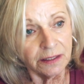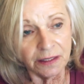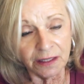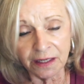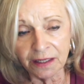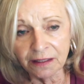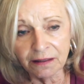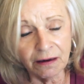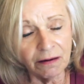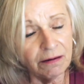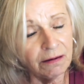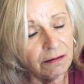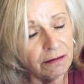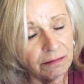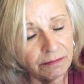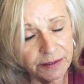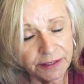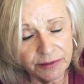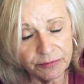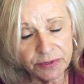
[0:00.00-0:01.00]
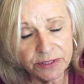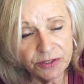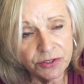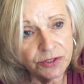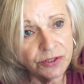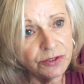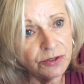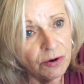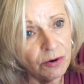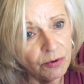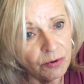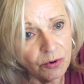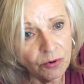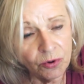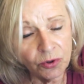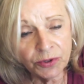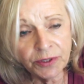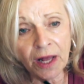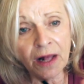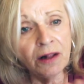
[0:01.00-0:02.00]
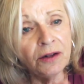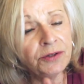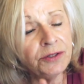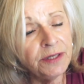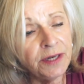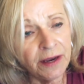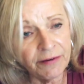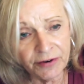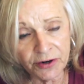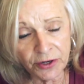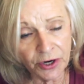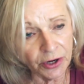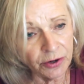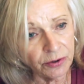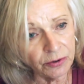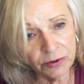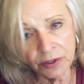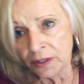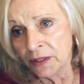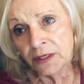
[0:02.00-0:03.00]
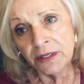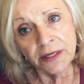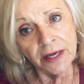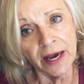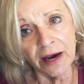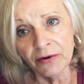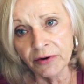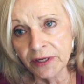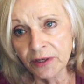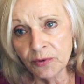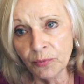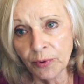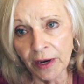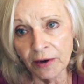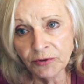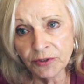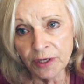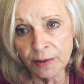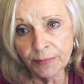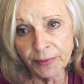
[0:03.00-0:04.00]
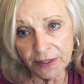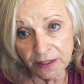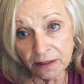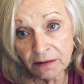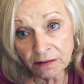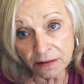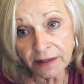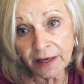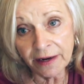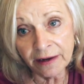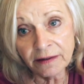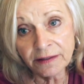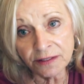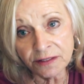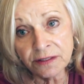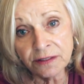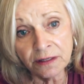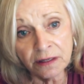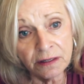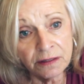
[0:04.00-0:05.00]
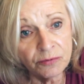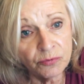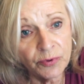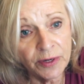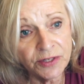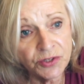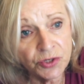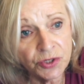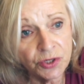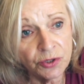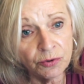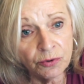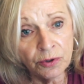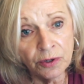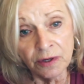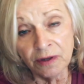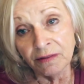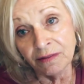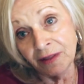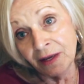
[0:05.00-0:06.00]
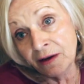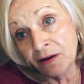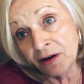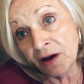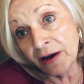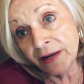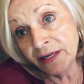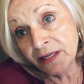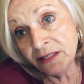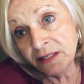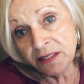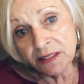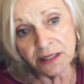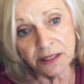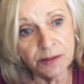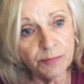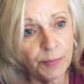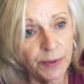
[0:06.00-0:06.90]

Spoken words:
And he was so old. I'll never know how he wound up in that rescue. Thank God he did.